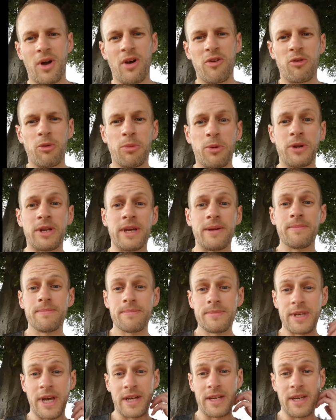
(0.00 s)
everybody,
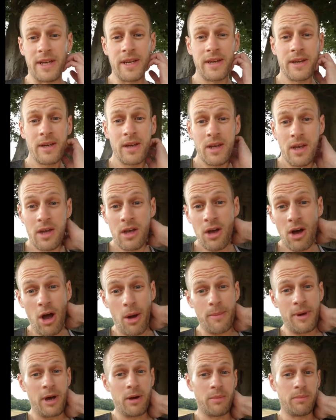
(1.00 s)
Dan here.
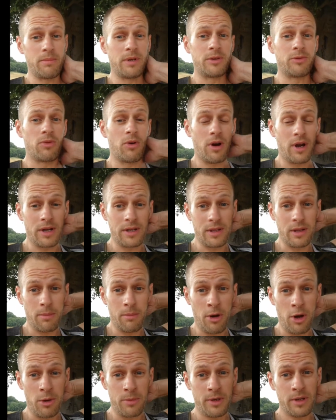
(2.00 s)
I'm out mid-ride at the
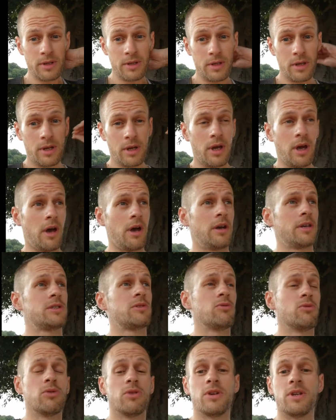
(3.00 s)
moment. Uh, it's a
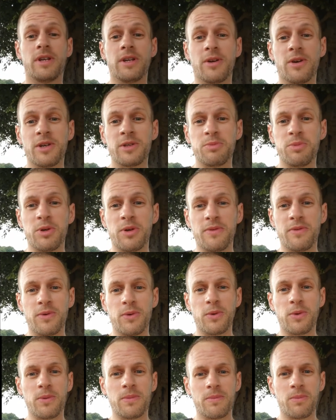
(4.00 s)
really nice,
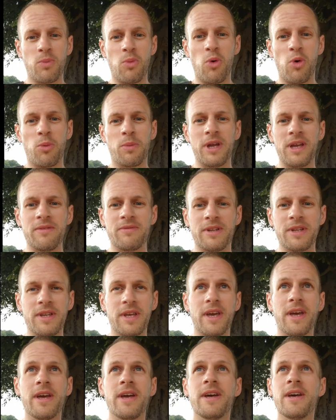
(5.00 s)
beautiful, warm evening
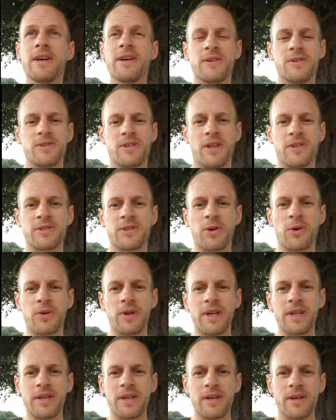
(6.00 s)
here. The sun's gone
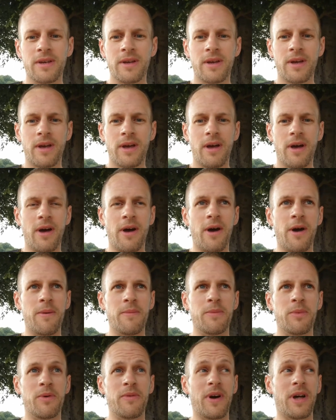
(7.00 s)
in.
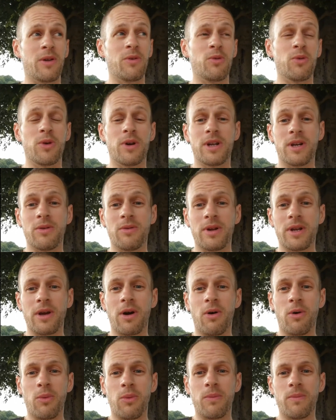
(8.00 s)
Um, we've had a really, really
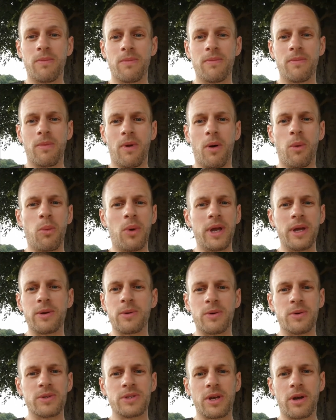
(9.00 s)
hot like, week
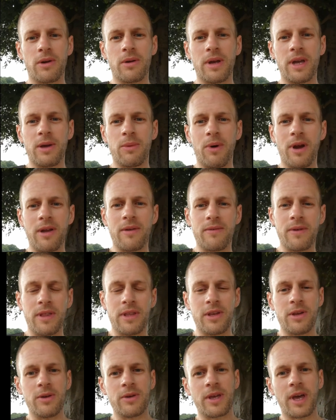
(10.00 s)
or so heat wave in
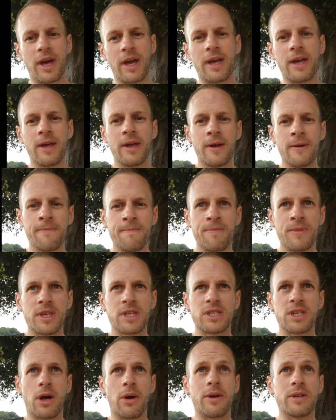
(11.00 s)
the UK,
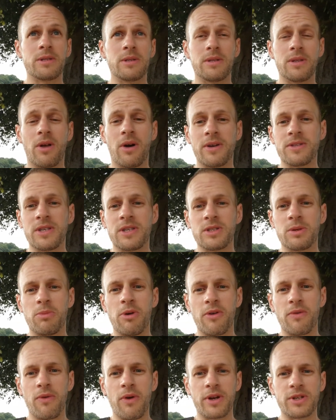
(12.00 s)
so it's nice. It's a
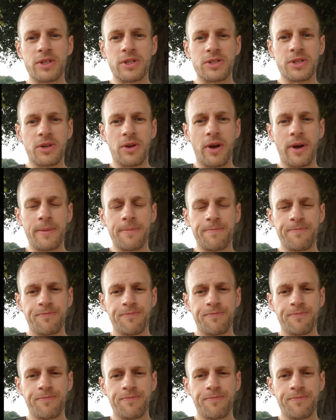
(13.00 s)
bit fresher tonight.